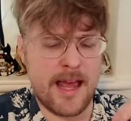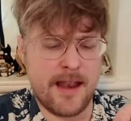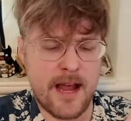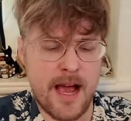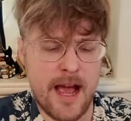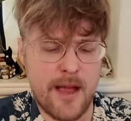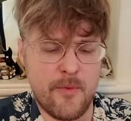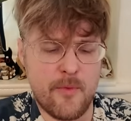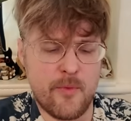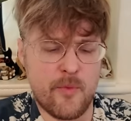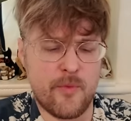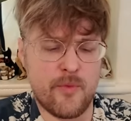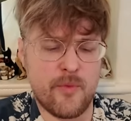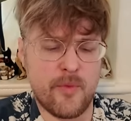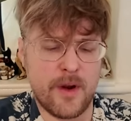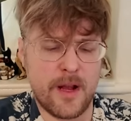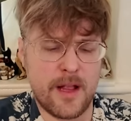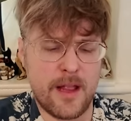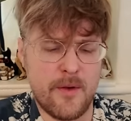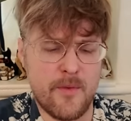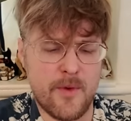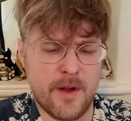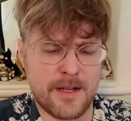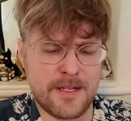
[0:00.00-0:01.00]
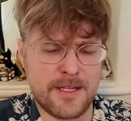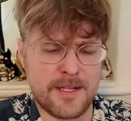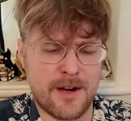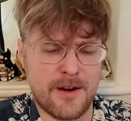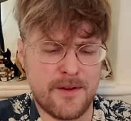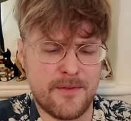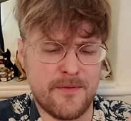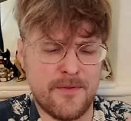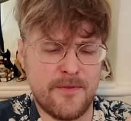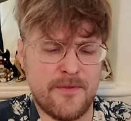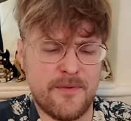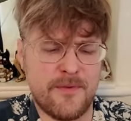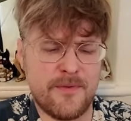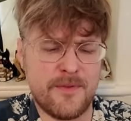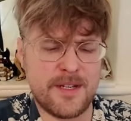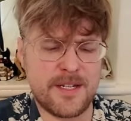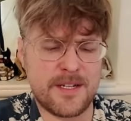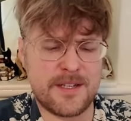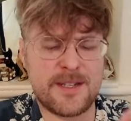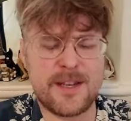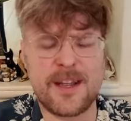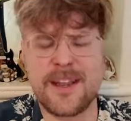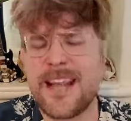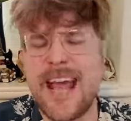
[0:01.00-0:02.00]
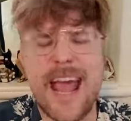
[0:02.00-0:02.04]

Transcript: And I really want to start just